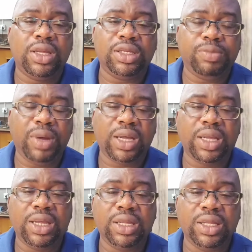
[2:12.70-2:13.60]
the spark
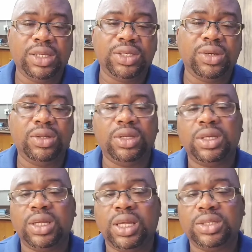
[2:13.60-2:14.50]
ignition
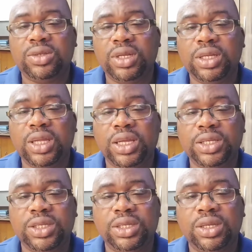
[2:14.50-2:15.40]
gasoline
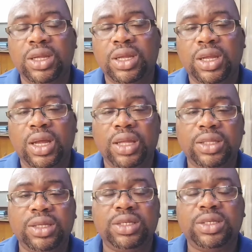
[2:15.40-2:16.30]
engine.
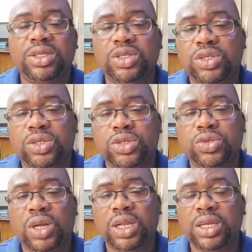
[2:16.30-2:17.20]
And this is
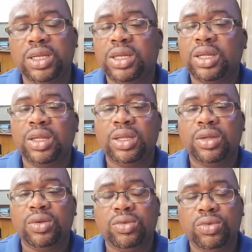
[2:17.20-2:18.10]
usually
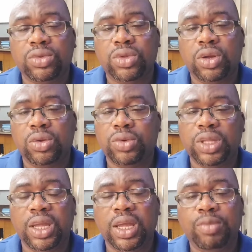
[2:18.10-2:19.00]
done
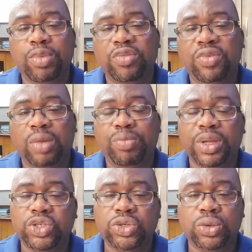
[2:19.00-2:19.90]
with the help of
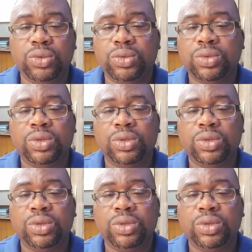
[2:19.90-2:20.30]
petrol